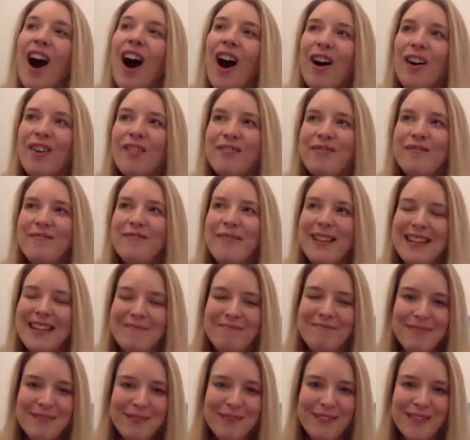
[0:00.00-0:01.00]
of
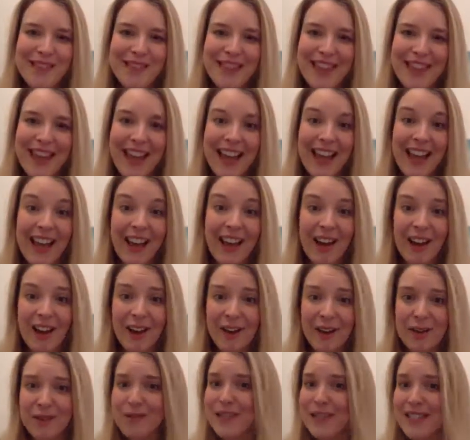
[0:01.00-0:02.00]
people that
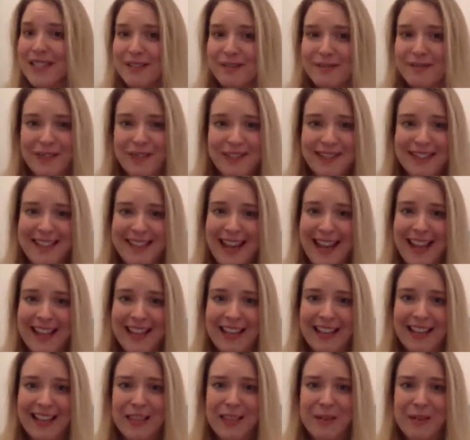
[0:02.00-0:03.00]
are all different, and
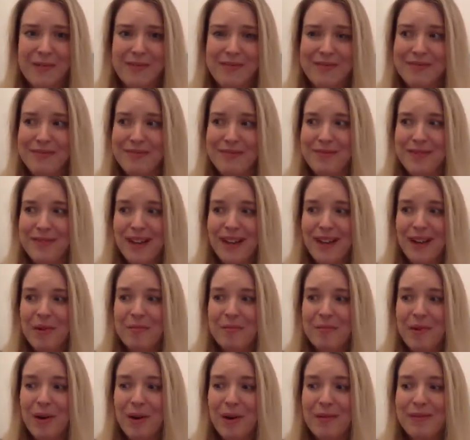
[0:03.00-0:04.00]
like you
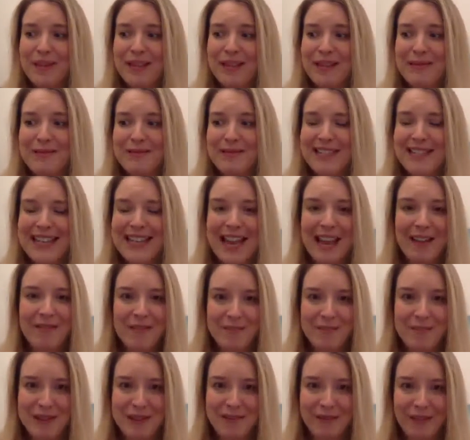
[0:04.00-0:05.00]
probably would never
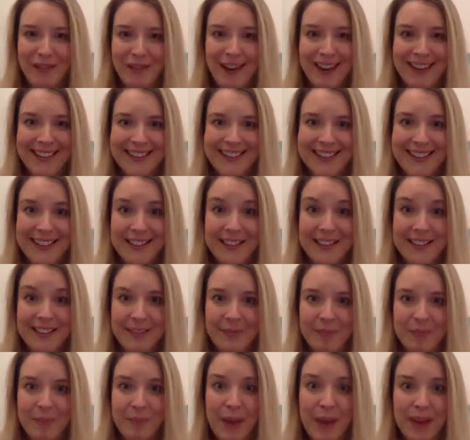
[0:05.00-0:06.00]
be friends,
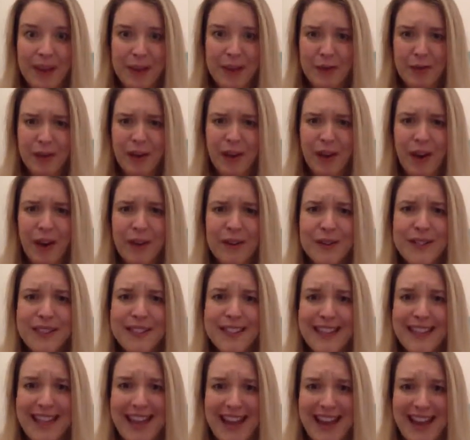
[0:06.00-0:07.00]
but you're
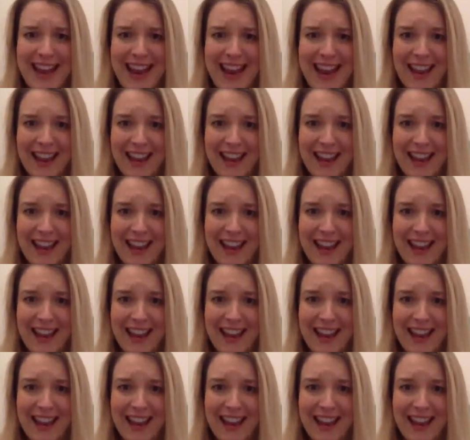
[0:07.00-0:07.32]
closer than